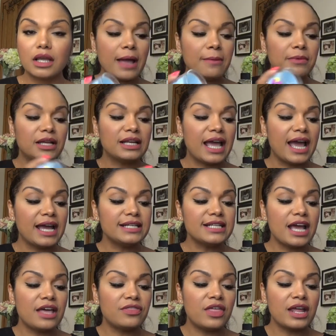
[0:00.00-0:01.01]
I'm glad
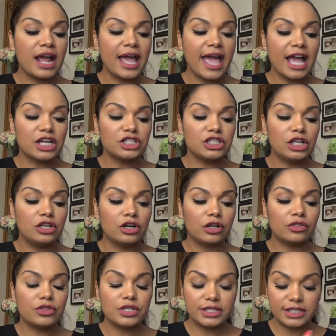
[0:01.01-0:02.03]
that I actually
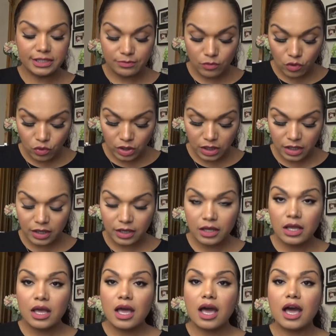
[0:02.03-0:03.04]
got the smaller,
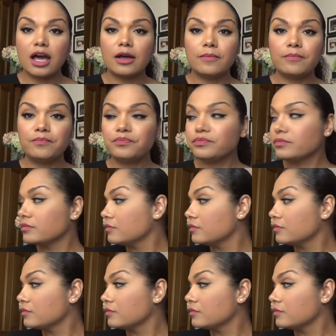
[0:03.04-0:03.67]
Elfie!